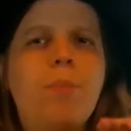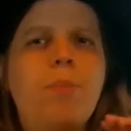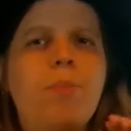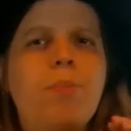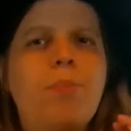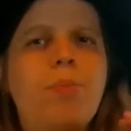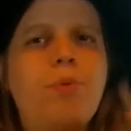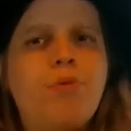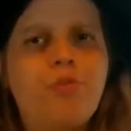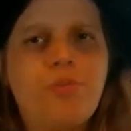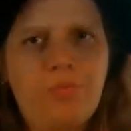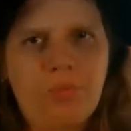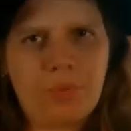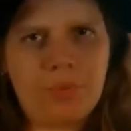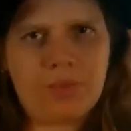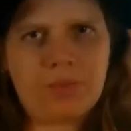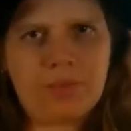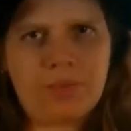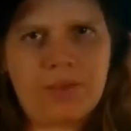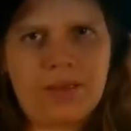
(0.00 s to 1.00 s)

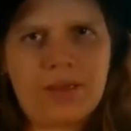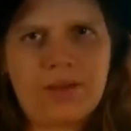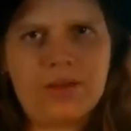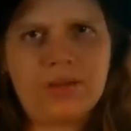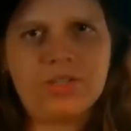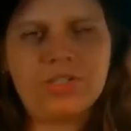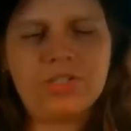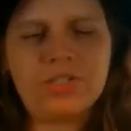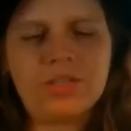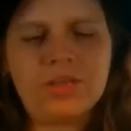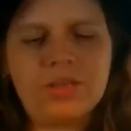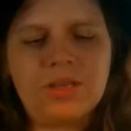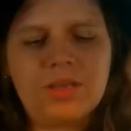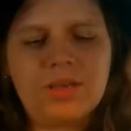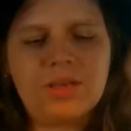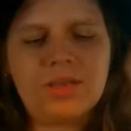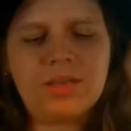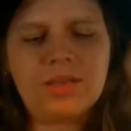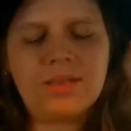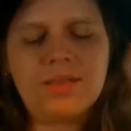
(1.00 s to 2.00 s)
before the marriage.
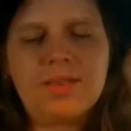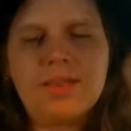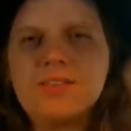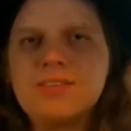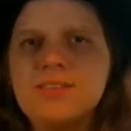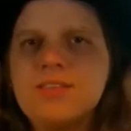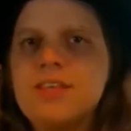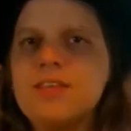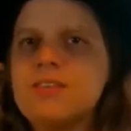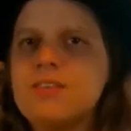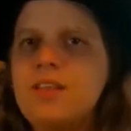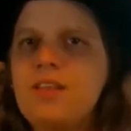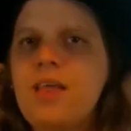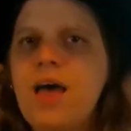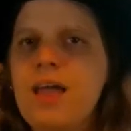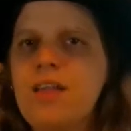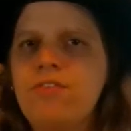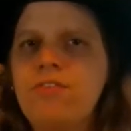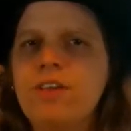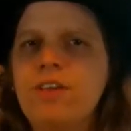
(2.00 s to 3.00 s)
There's a
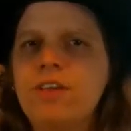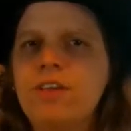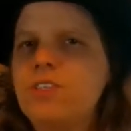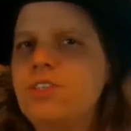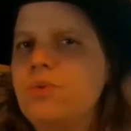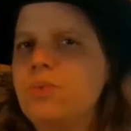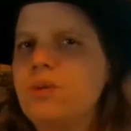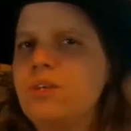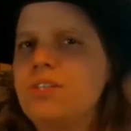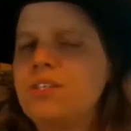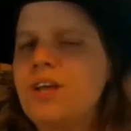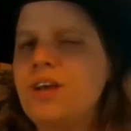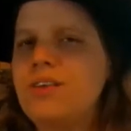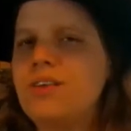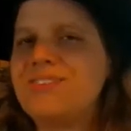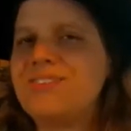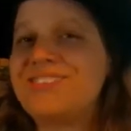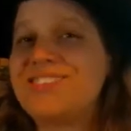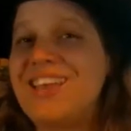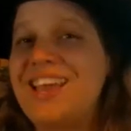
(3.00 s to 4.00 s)
lot of fiction which
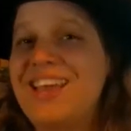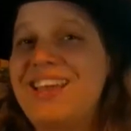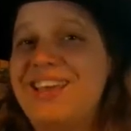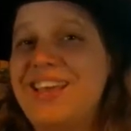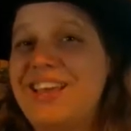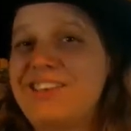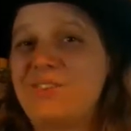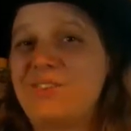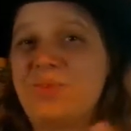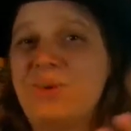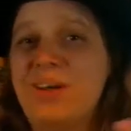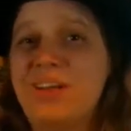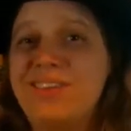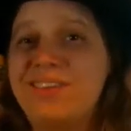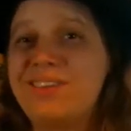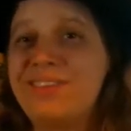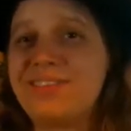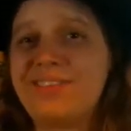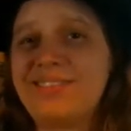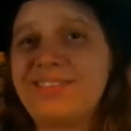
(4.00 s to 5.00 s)
tells us, hey, guess what?
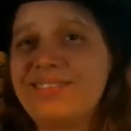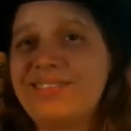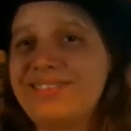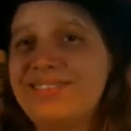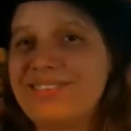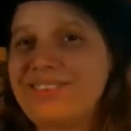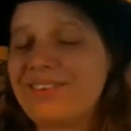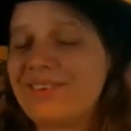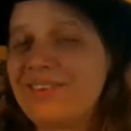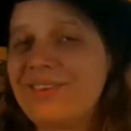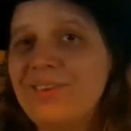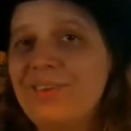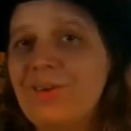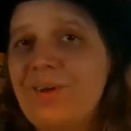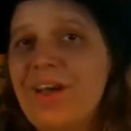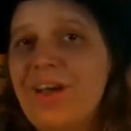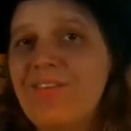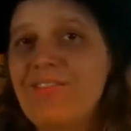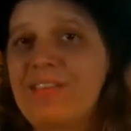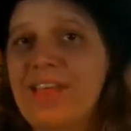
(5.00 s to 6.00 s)
You
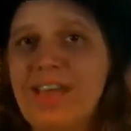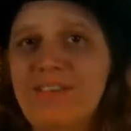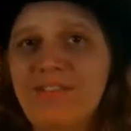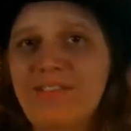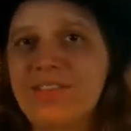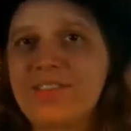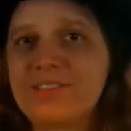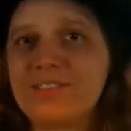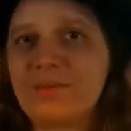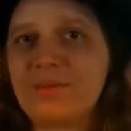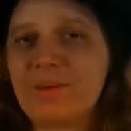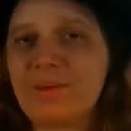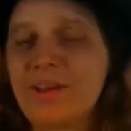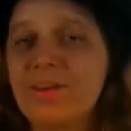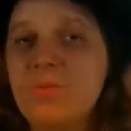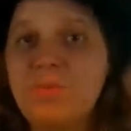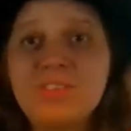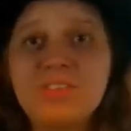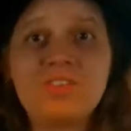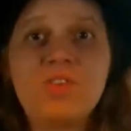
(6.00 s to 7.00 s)
don't have a life unless you're married,
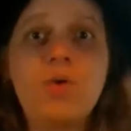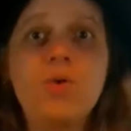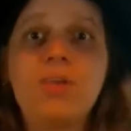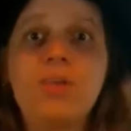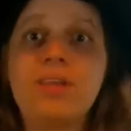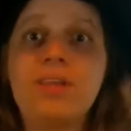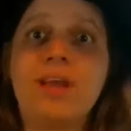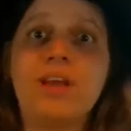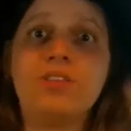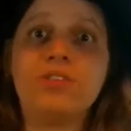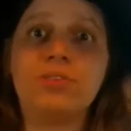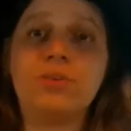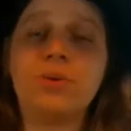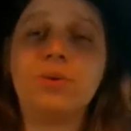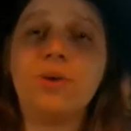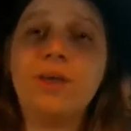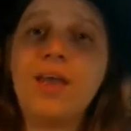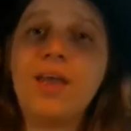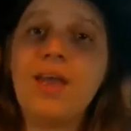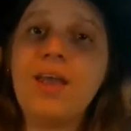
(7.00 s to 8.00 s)
which is totally not true.
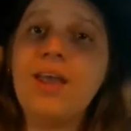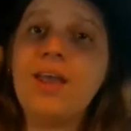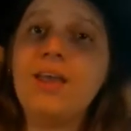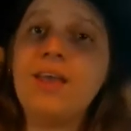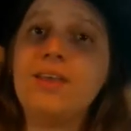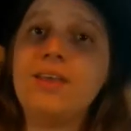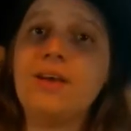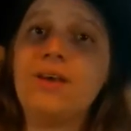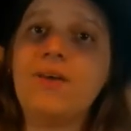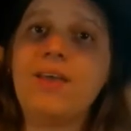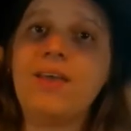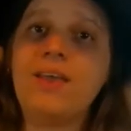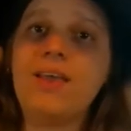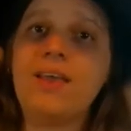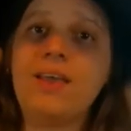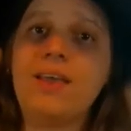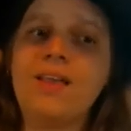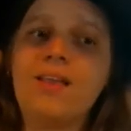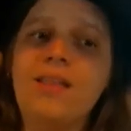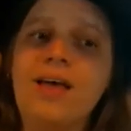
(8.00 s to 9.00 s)
You know,
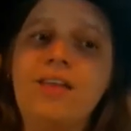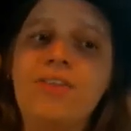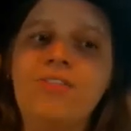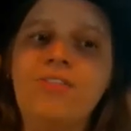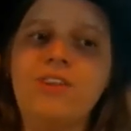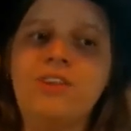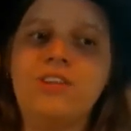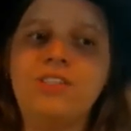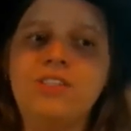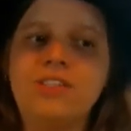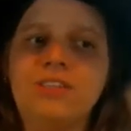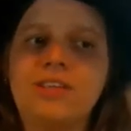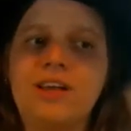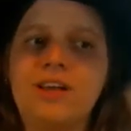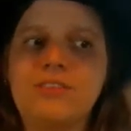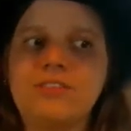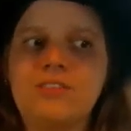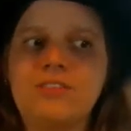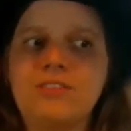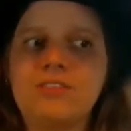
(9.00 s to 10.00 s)
a lot of fiction
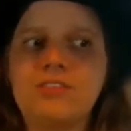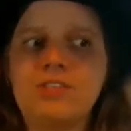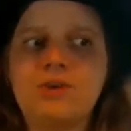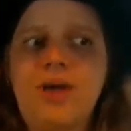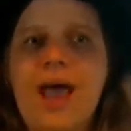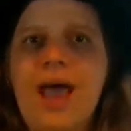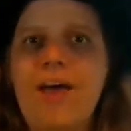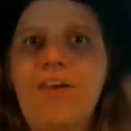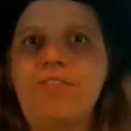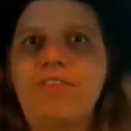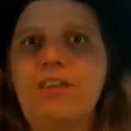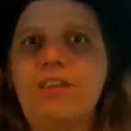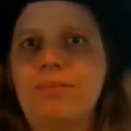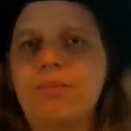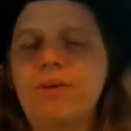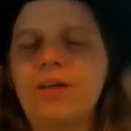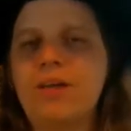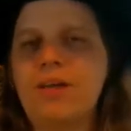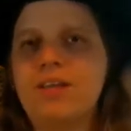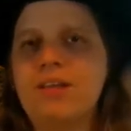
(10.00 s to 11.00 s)
tells us that you have to get
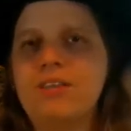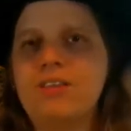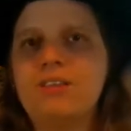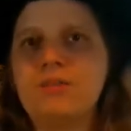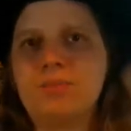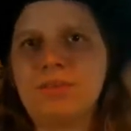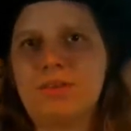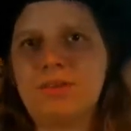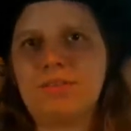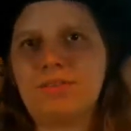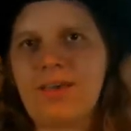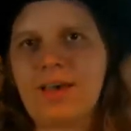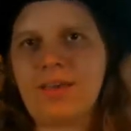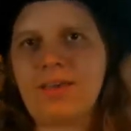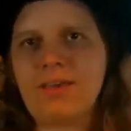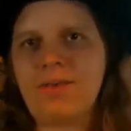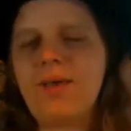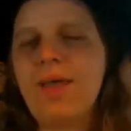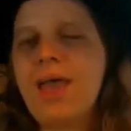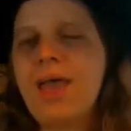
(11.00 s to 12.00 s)
married to be of value.